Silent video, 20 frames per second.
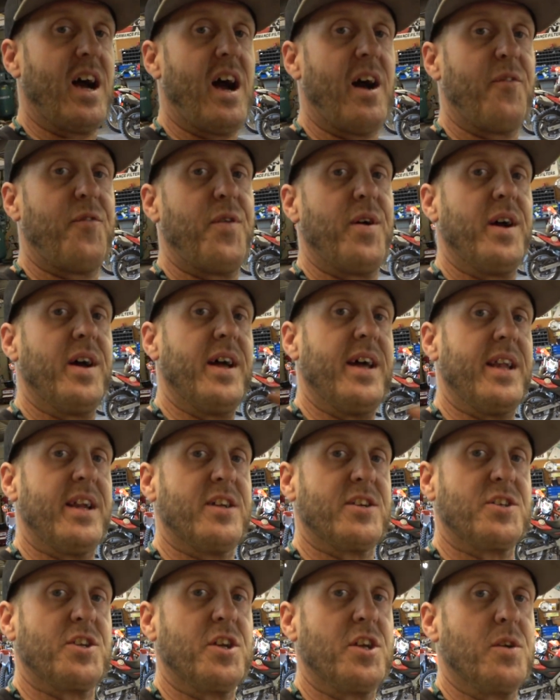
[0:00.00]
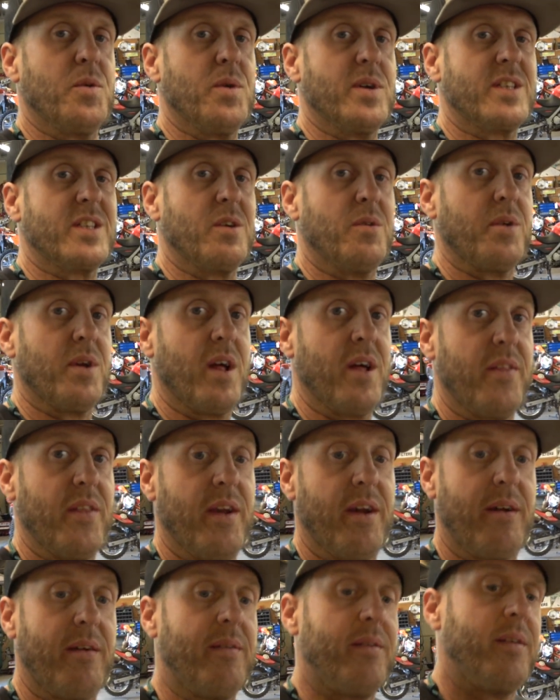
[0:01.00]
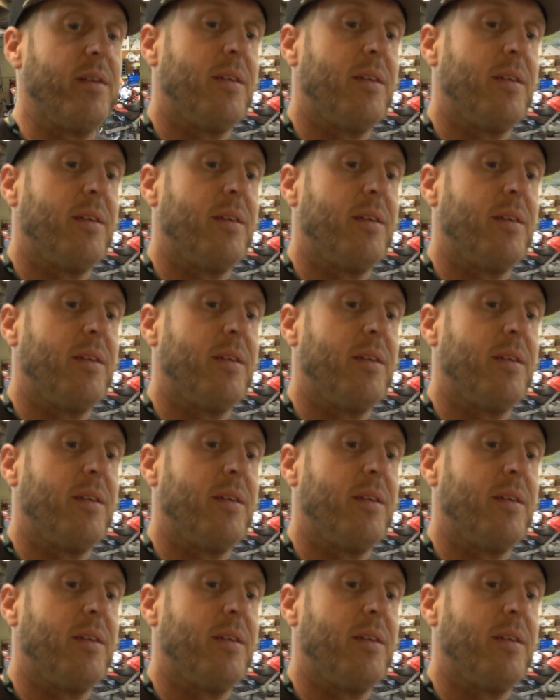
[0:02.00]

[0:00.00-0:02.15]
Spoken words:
off and I'll show you what's going on there.